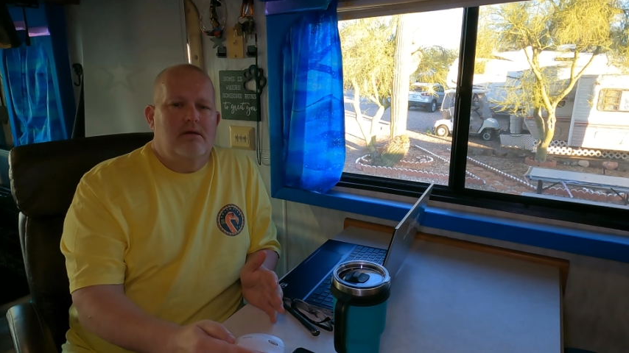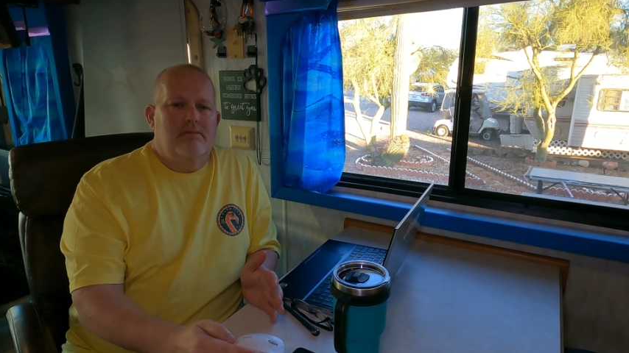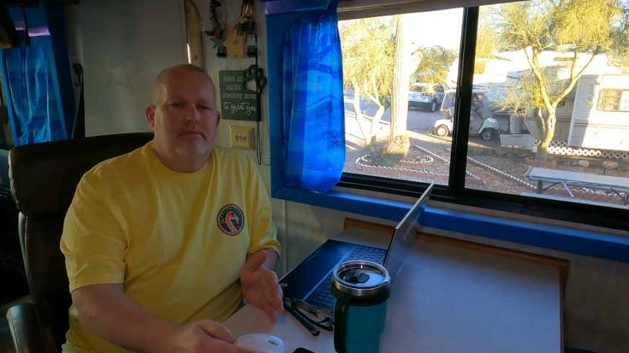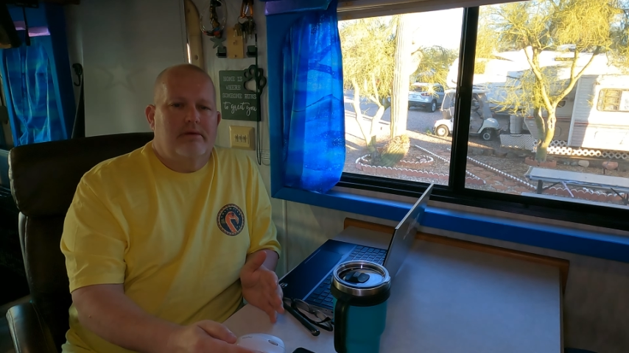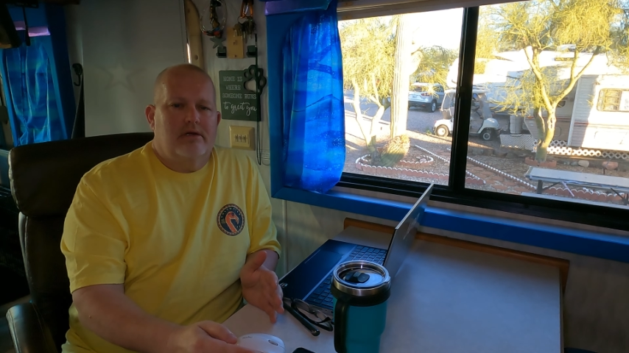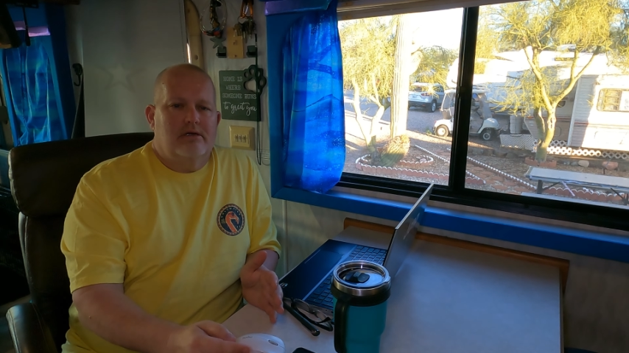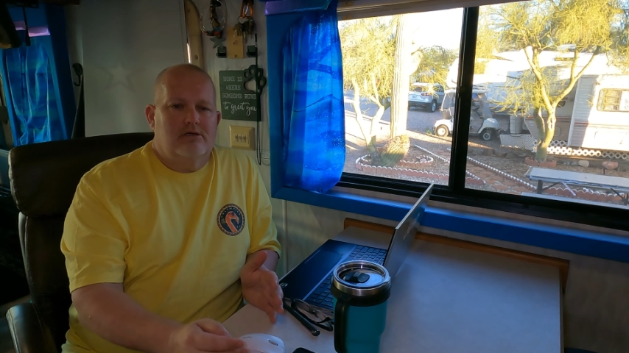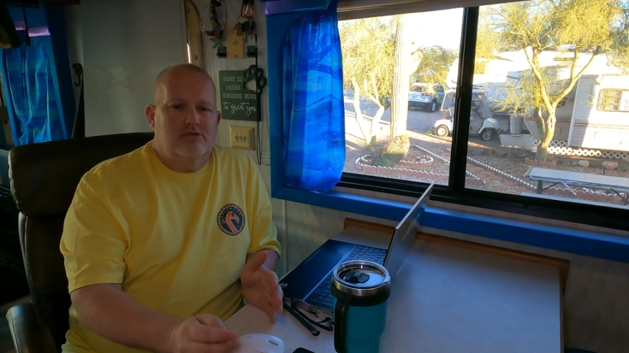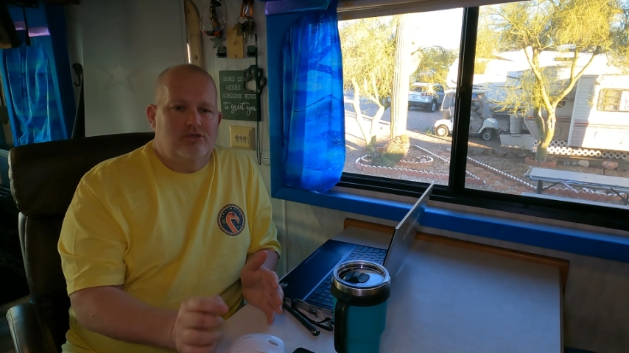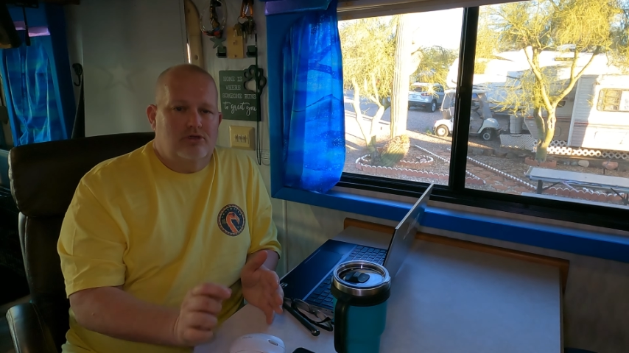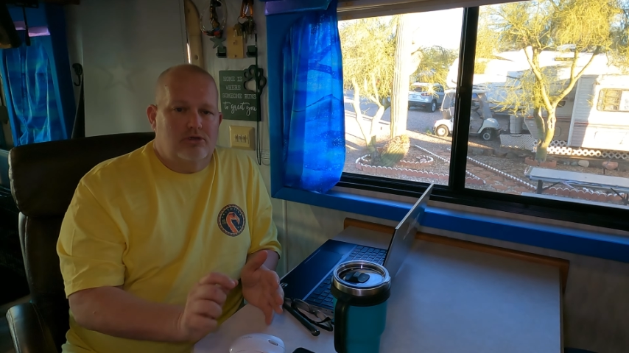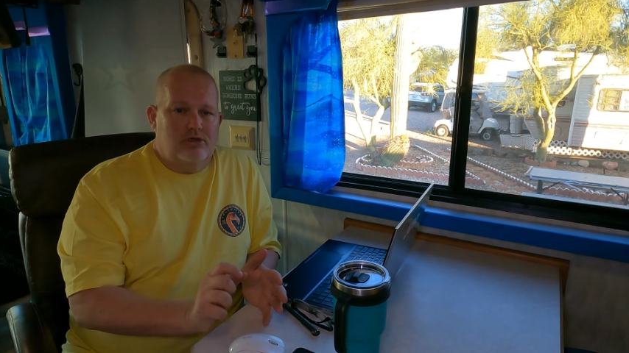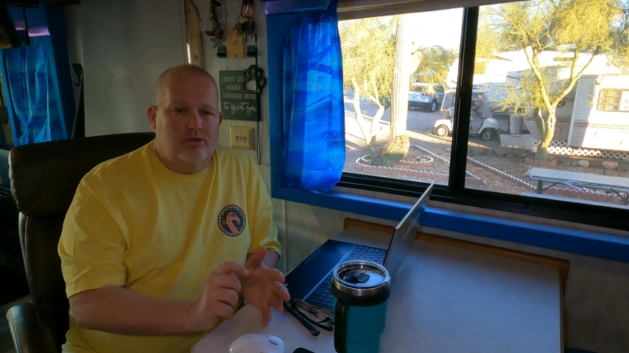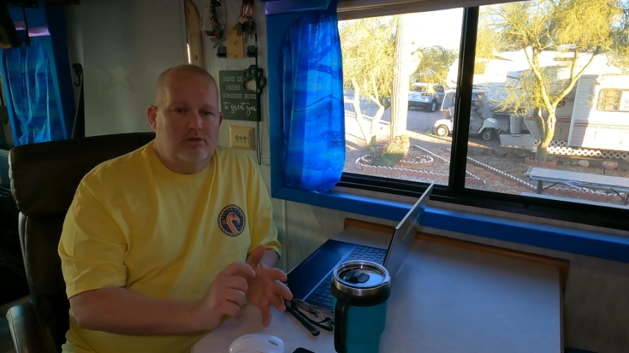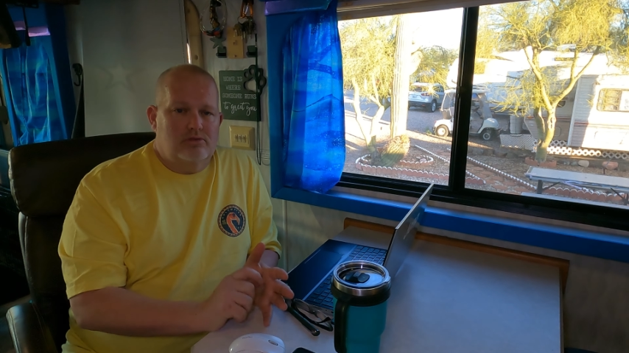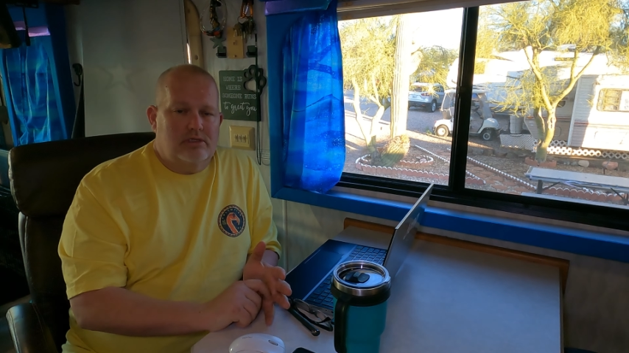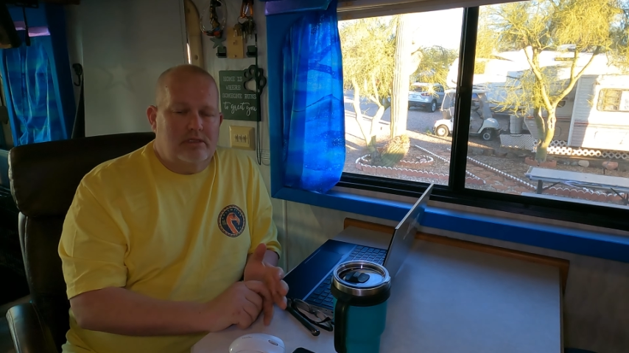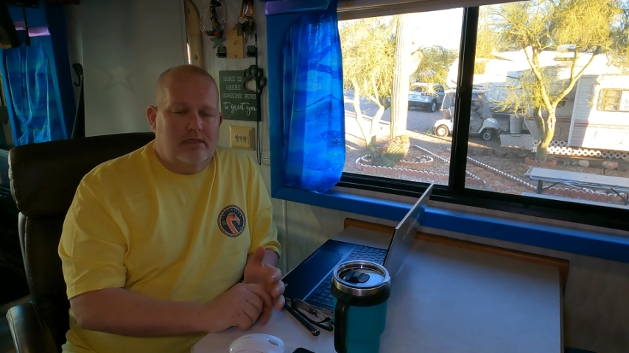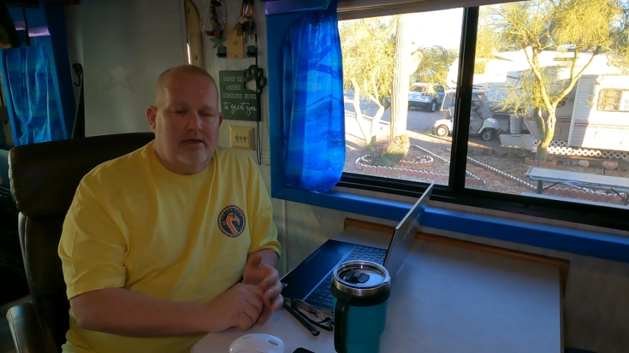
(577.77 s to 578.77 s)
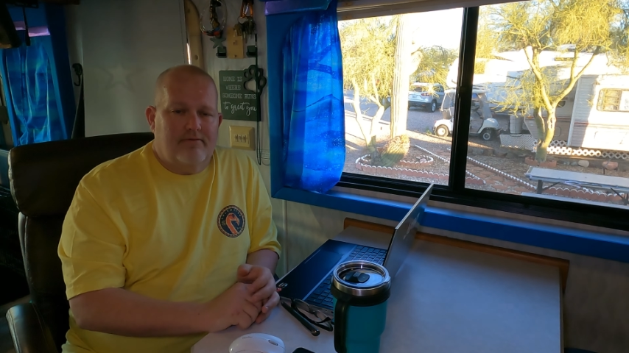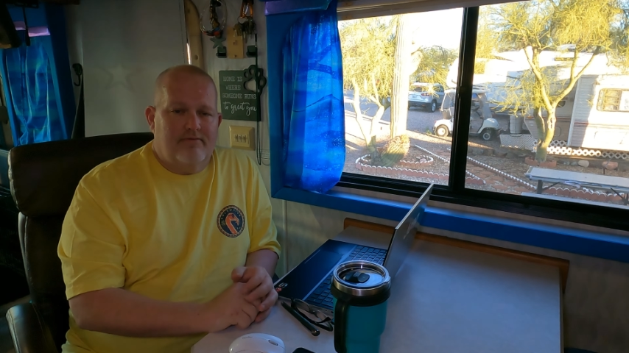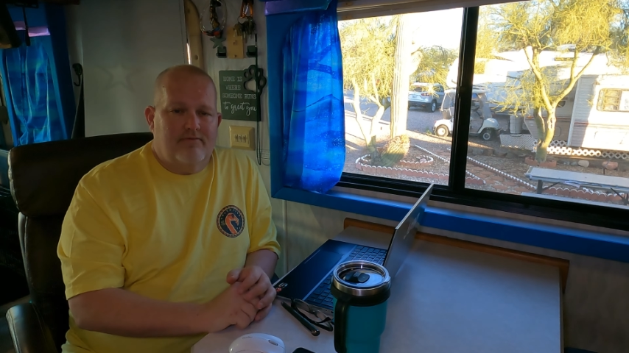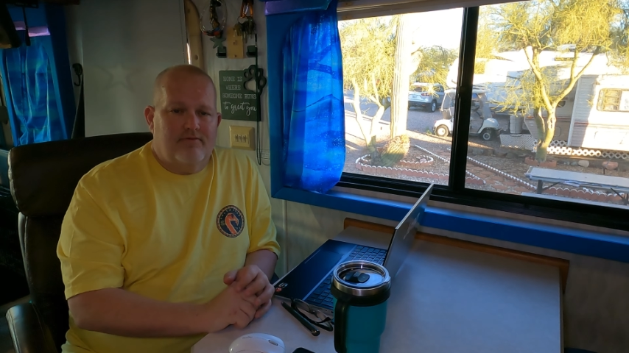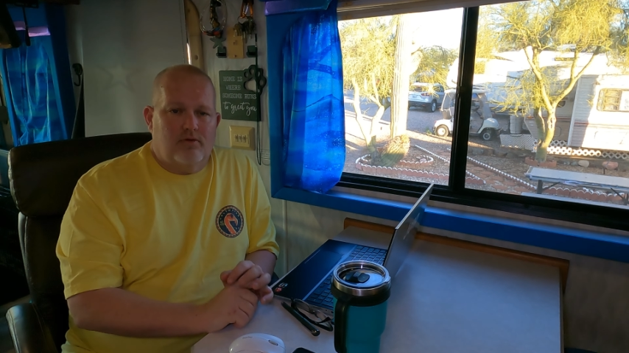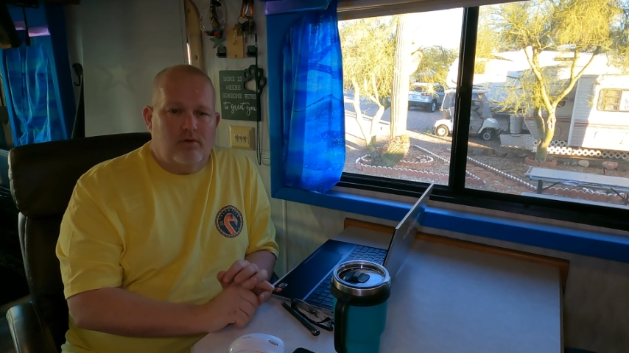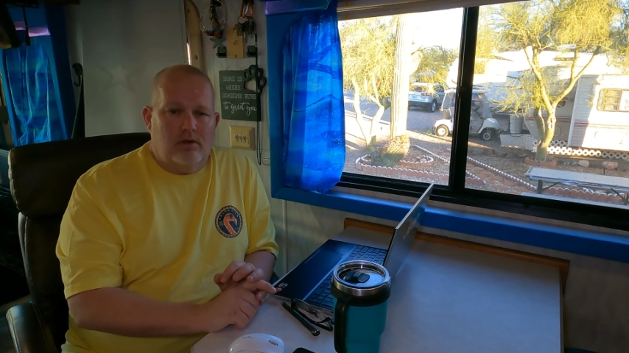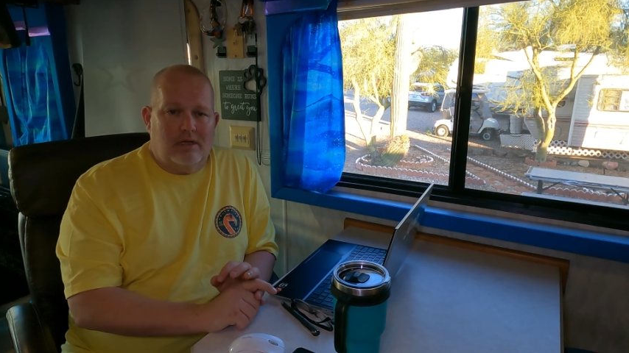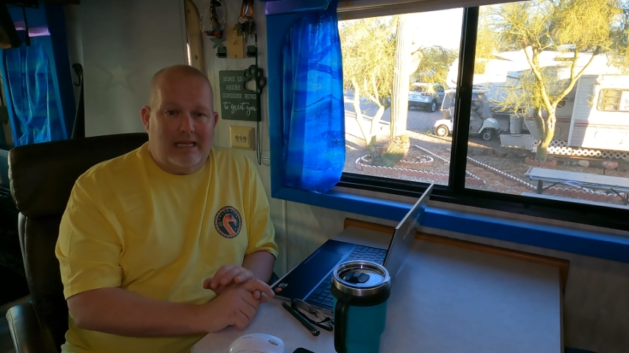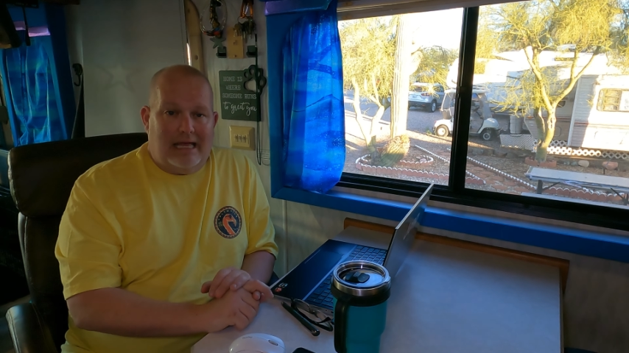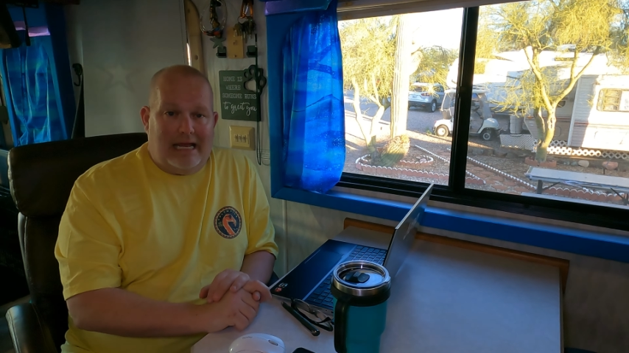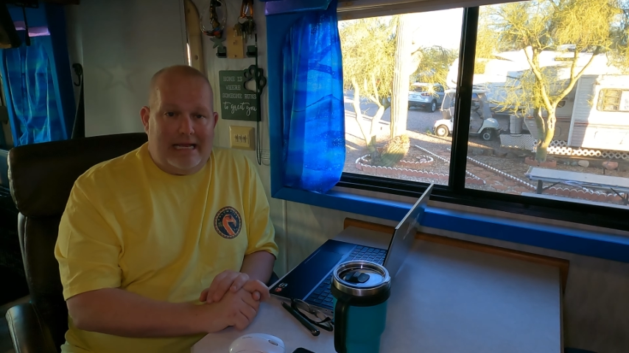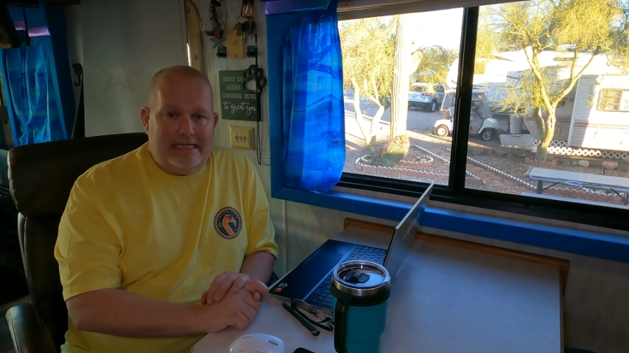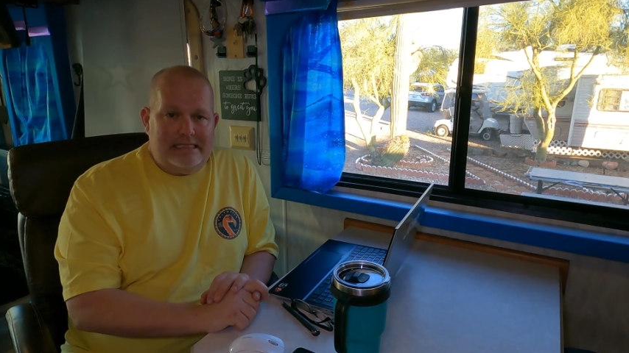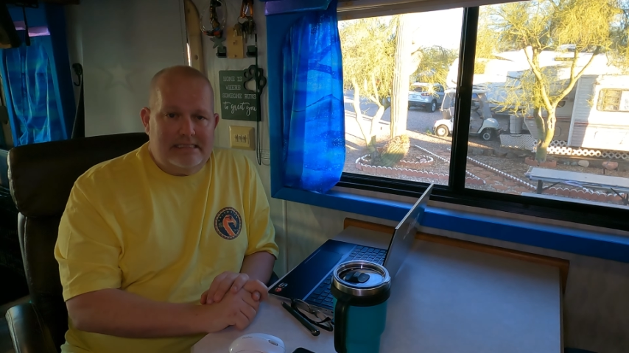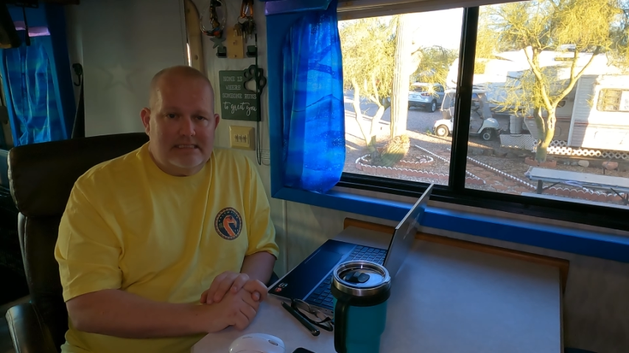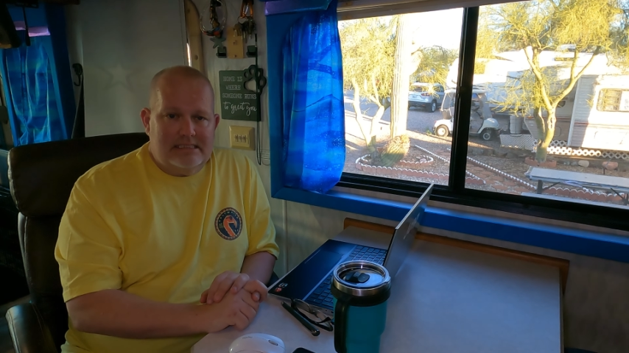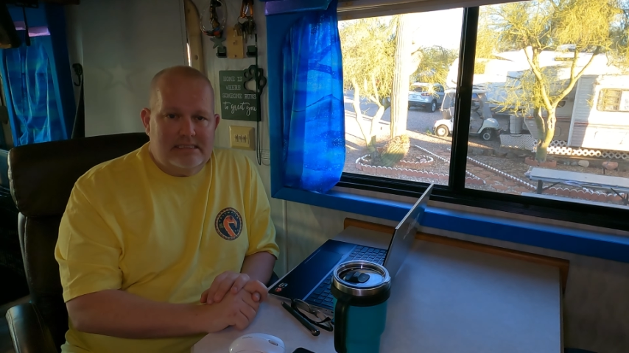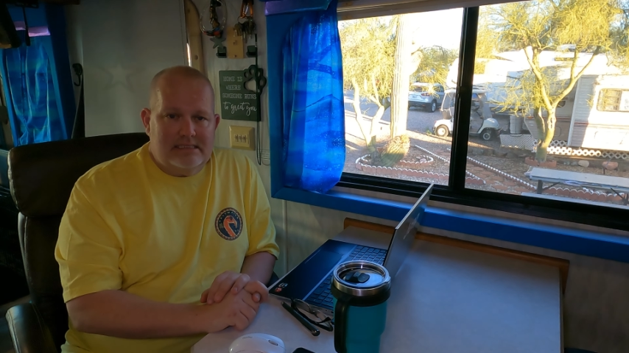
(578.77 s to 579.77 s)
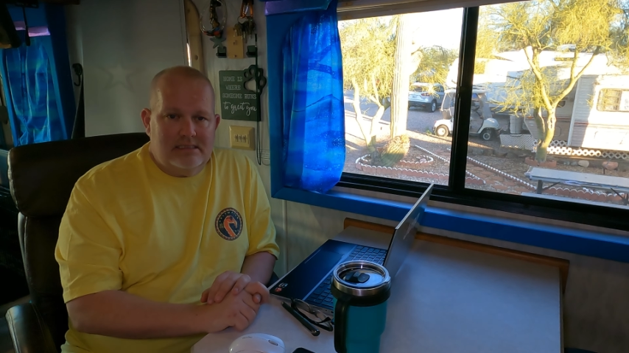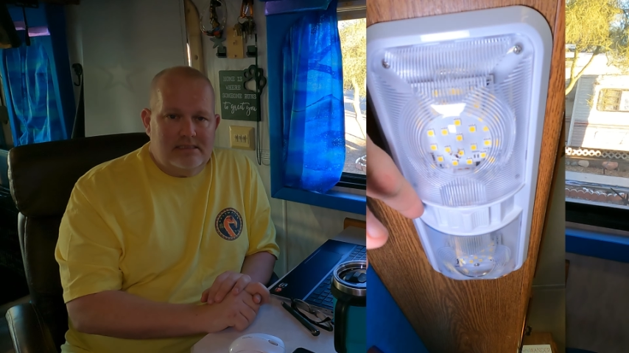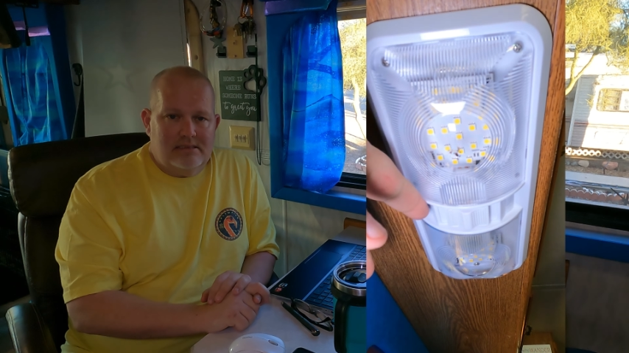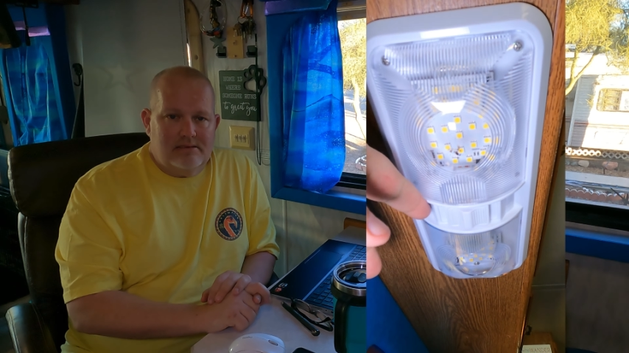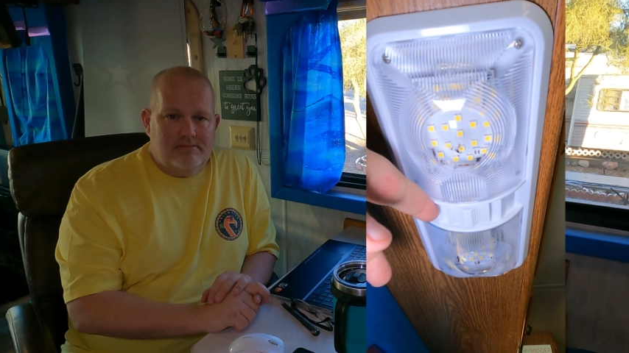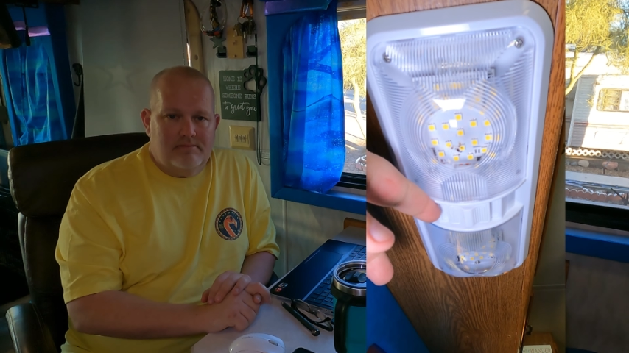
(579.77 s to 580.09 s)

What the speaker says: because you're using them for lights.